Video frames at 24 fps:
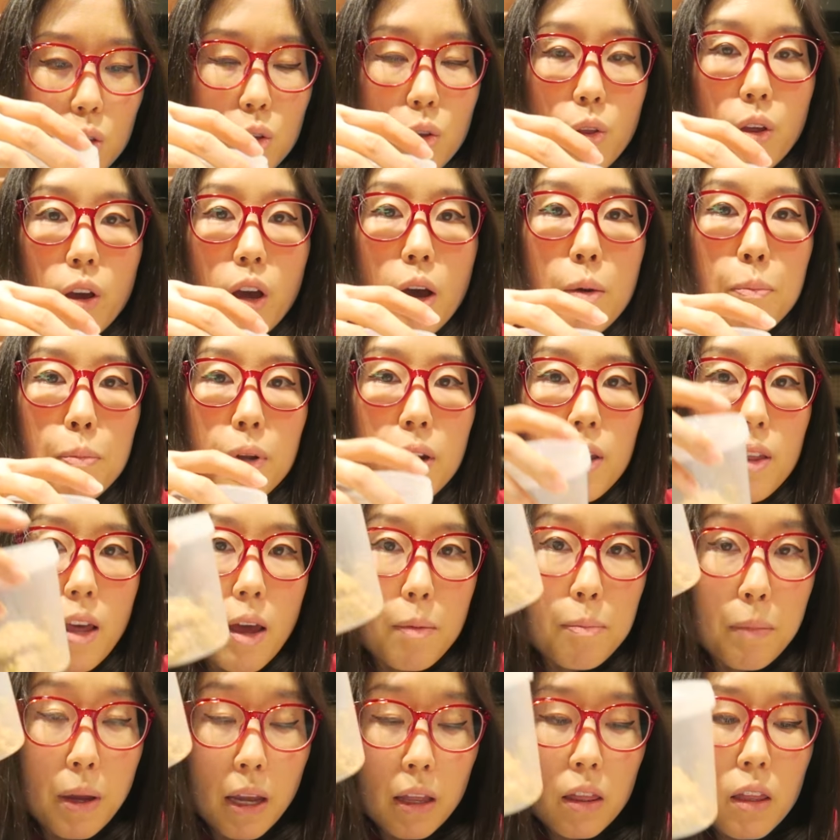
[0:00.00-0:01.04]
So the company
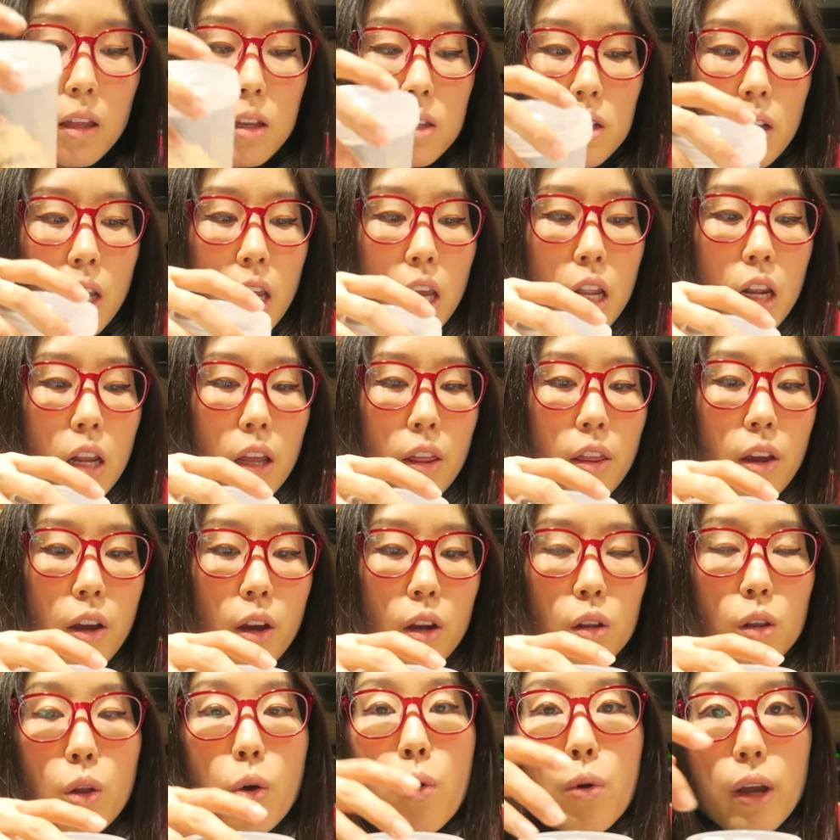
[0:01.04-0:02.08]
that made this kit,
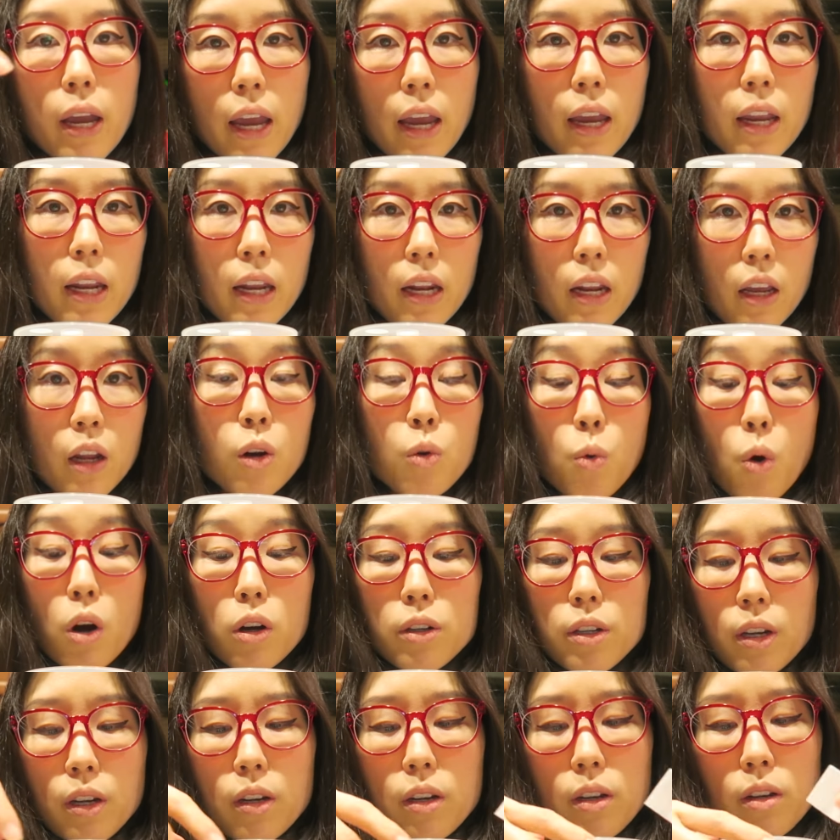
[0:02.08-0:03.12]
they're located in
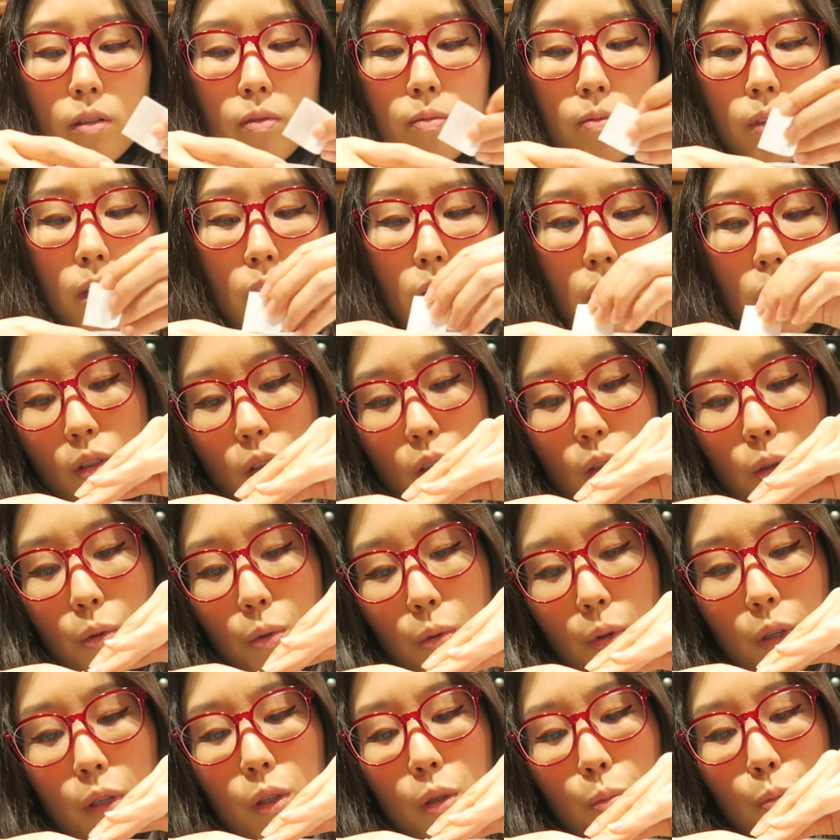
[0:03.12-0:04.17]
Washington. So
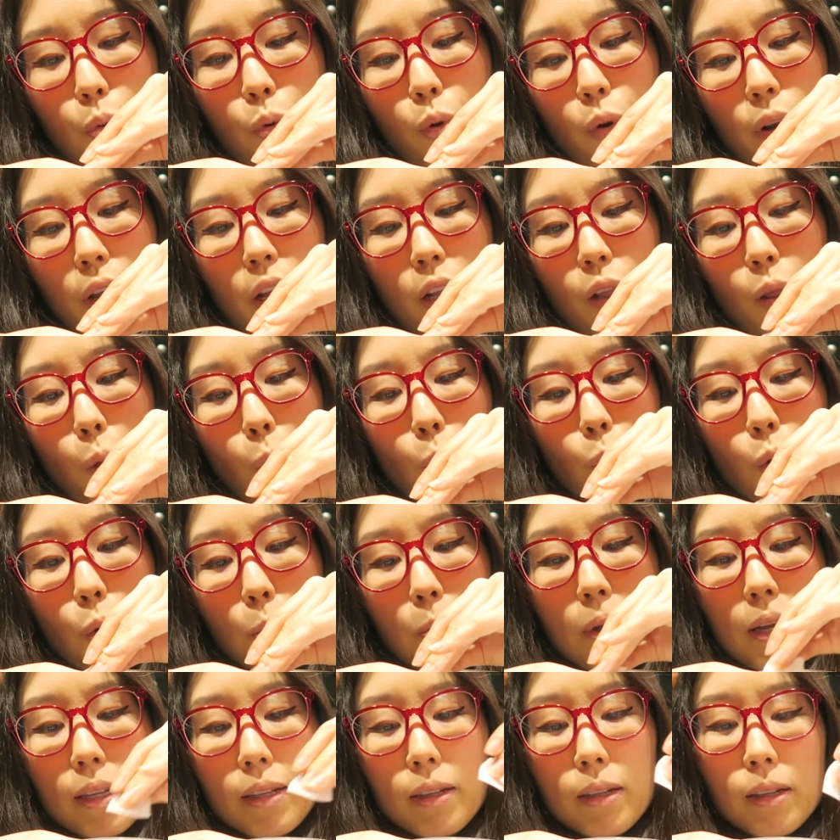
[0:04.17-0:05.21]
we're supporting local
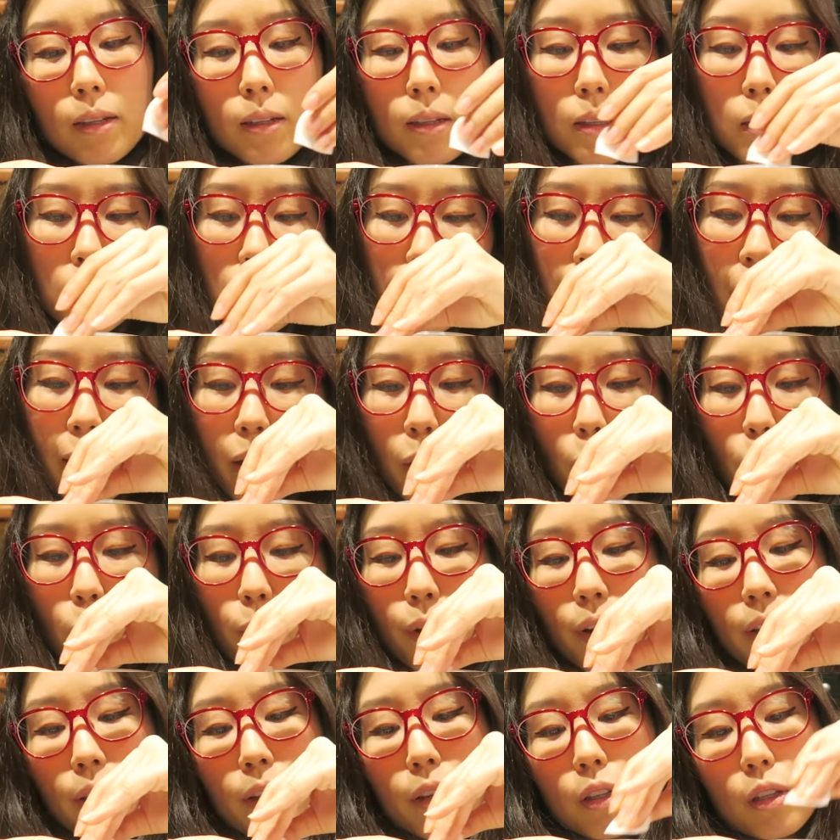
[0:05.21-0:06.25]
businesses by
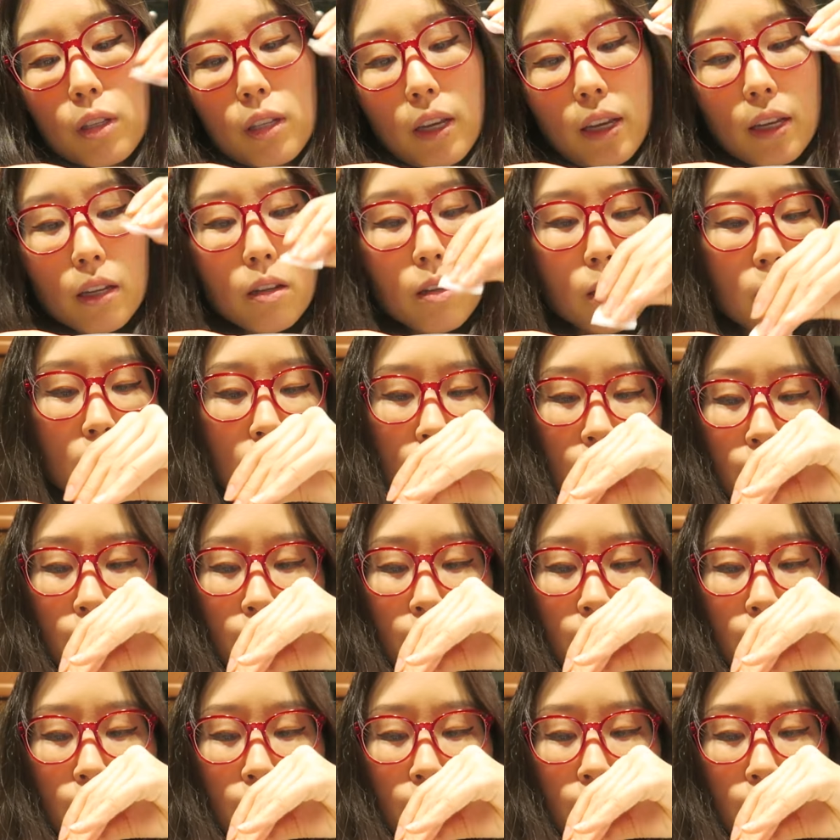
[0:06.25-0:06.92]
ordering this kit.